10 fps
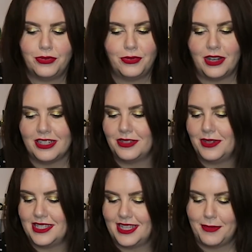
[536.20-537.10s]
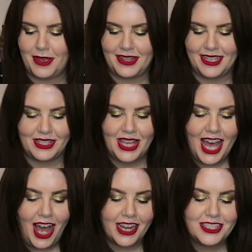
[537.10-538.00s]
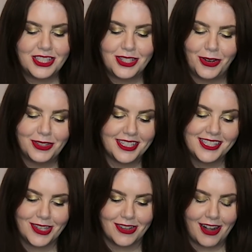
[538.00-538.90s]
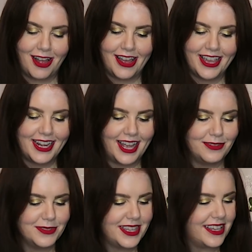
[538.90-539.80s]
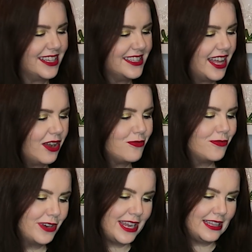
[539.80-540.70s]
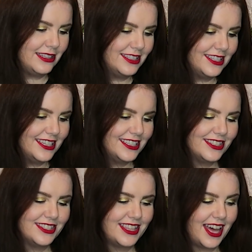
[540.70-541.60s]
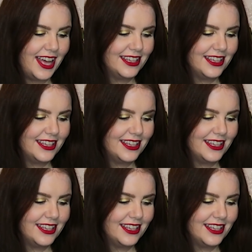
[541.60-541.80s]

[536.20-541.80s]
What do I say about this? I saw this online and was like, is that real? Is